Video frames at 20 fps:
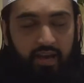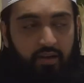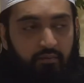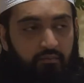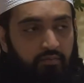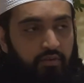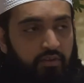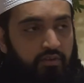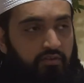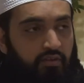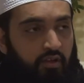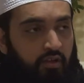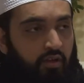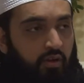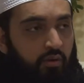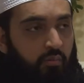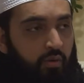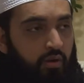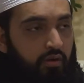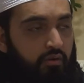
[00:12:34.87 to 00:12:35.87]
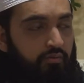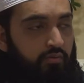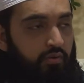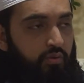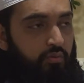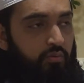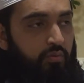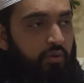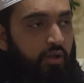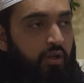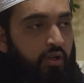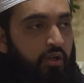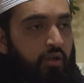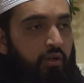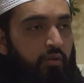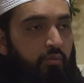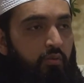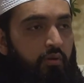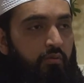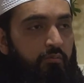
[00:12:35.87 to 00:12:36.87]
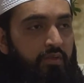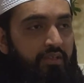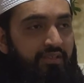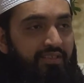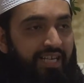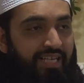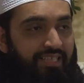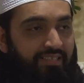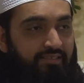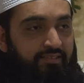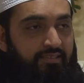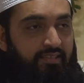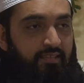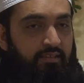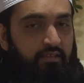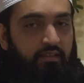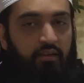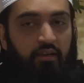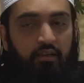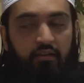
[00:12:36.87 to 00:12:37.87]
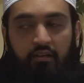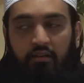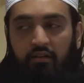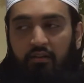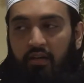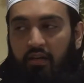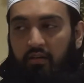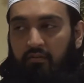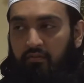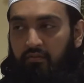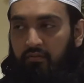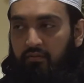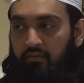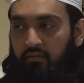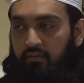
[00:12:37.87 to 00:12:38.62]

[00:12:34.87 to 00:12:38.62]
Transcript: every single one of you will be tested in the grave.